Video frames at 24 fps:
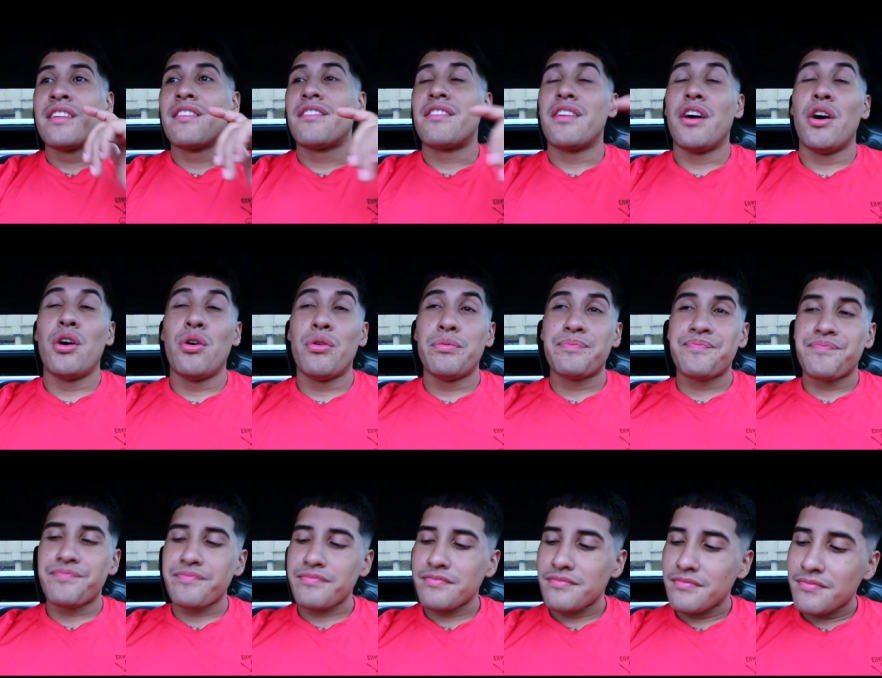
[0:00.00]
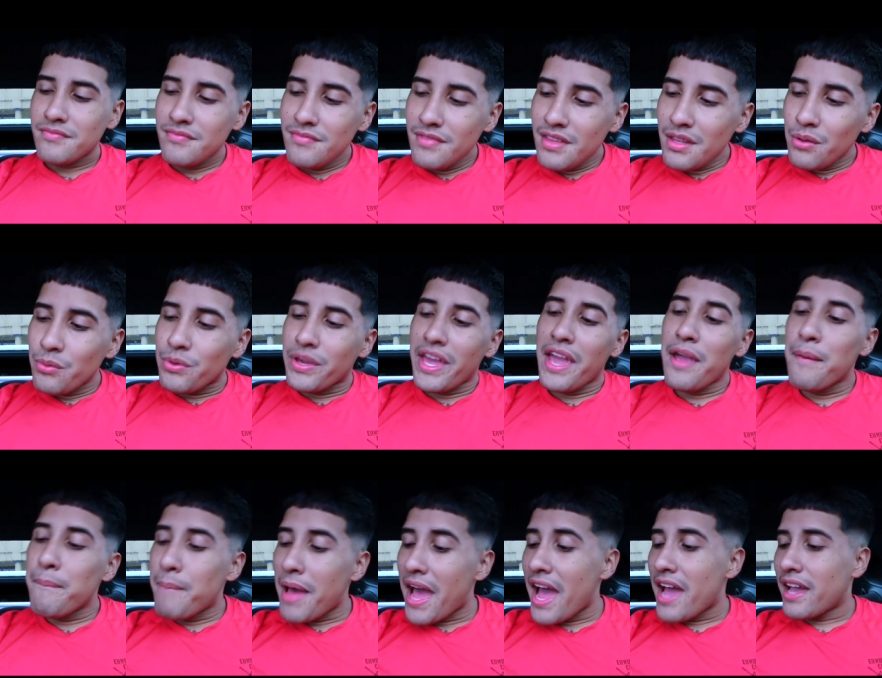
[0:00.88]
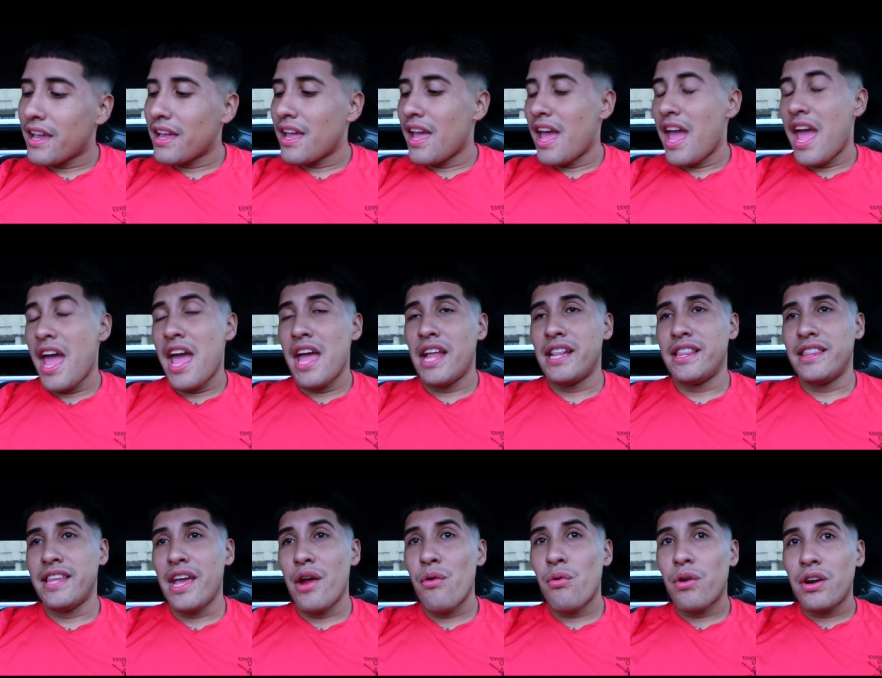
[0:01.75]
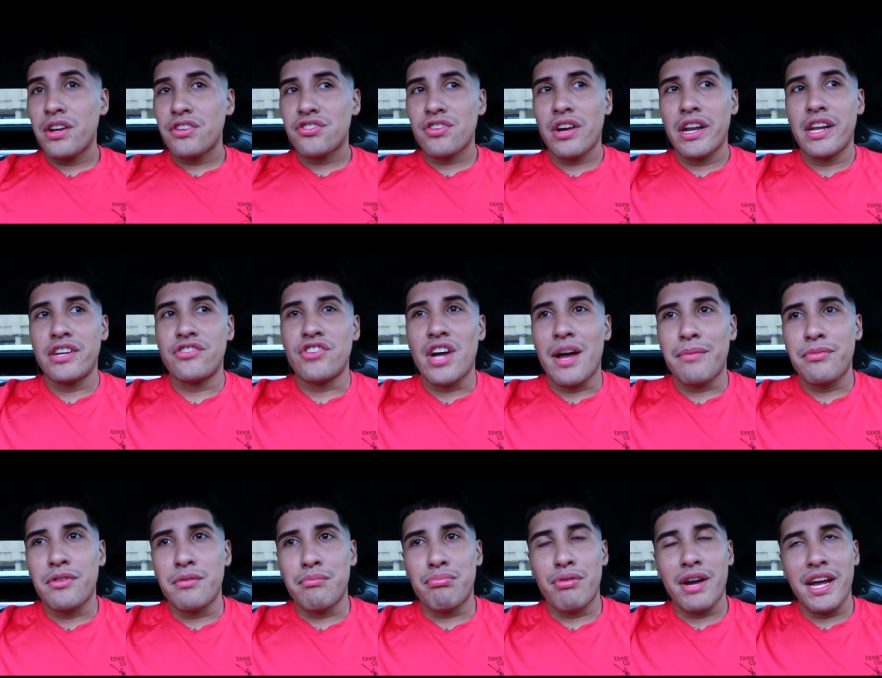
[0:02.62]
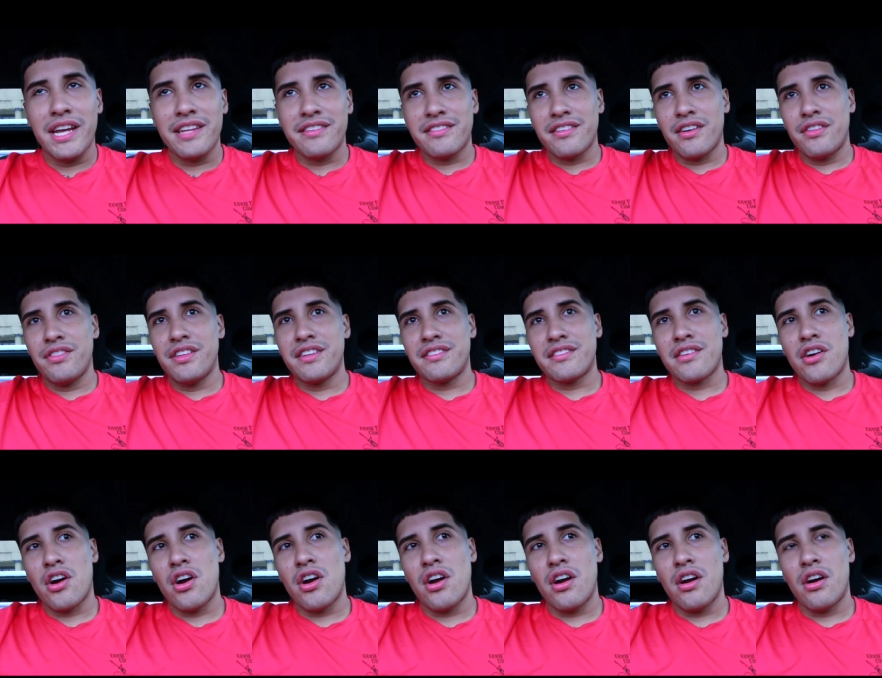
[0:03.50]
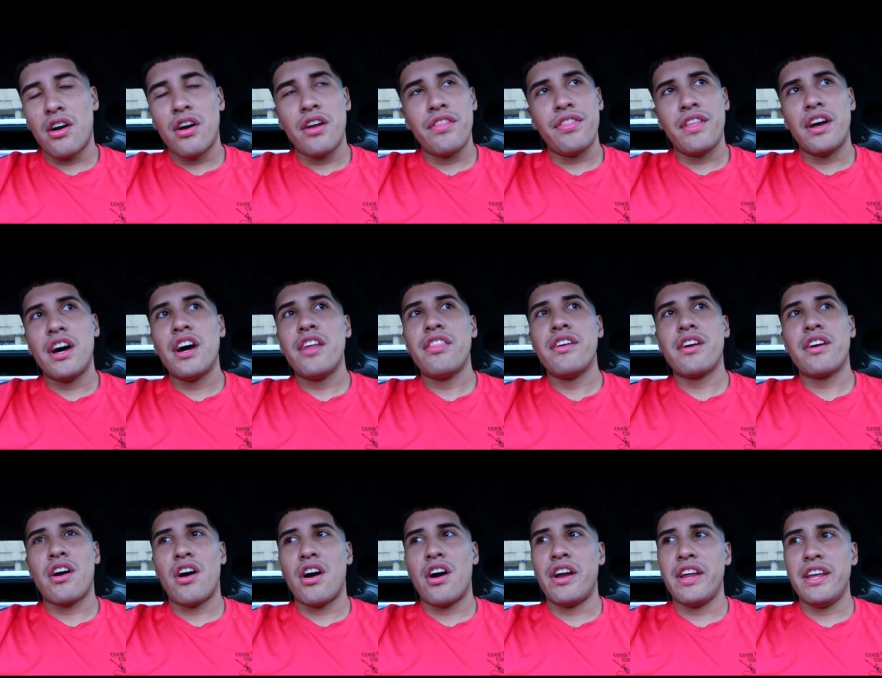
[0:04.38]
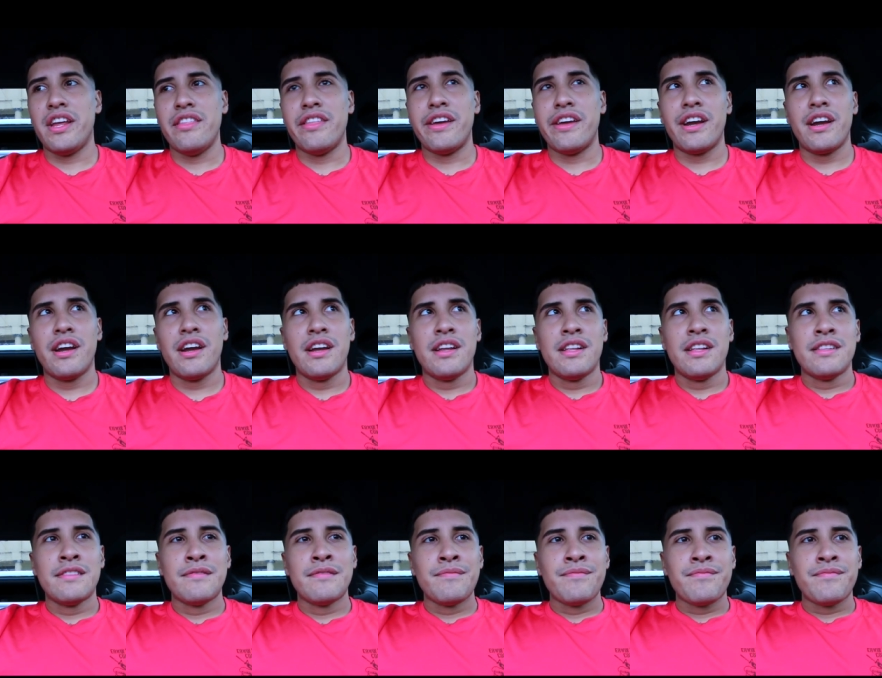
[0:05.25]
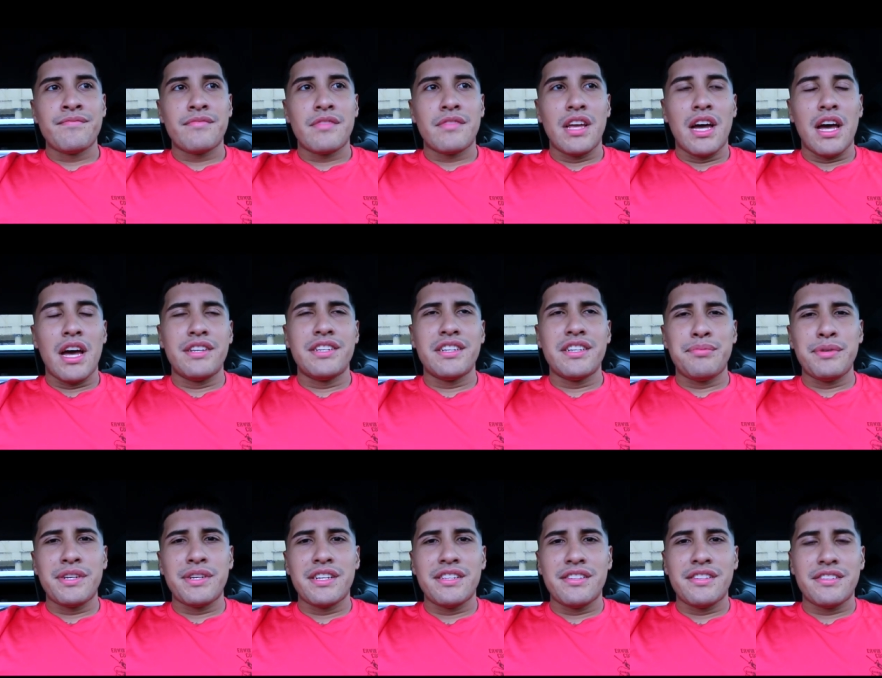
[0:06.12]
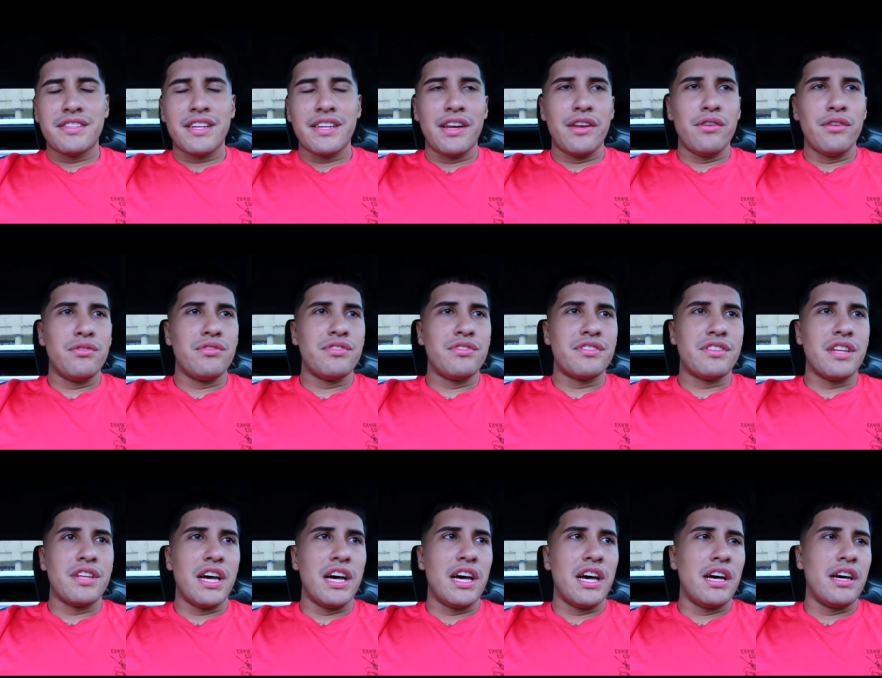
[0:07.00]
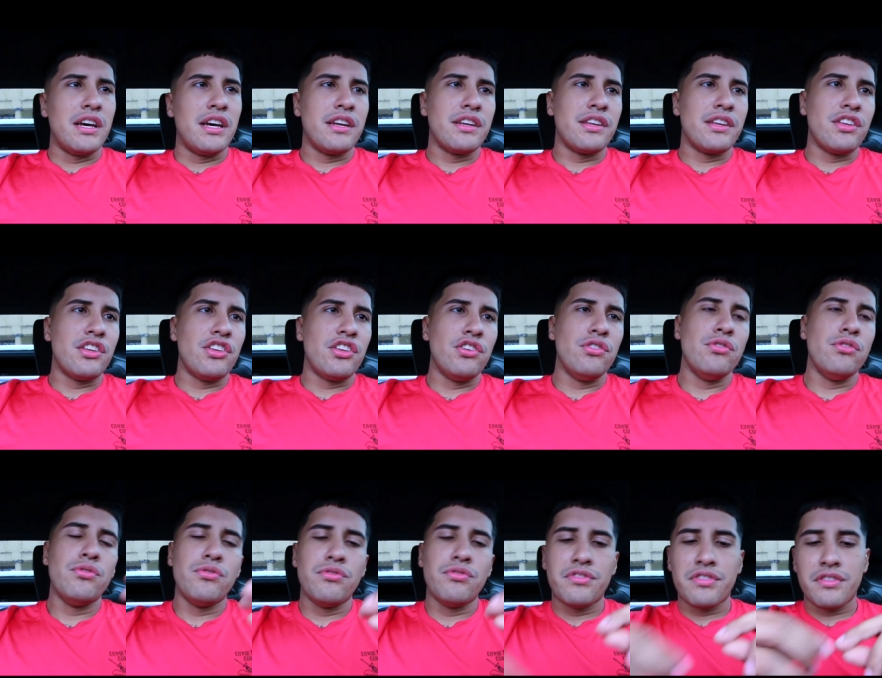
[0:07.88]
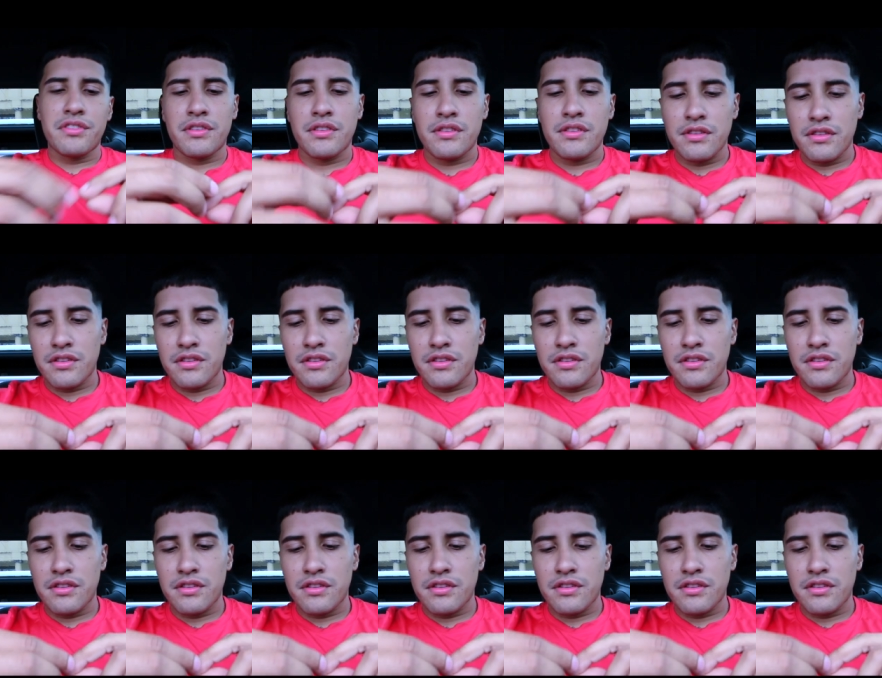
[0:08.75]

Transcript: So came back, and they weren't trying to drop the price on this car or on the other car either, uh, just because it said it was uh, used.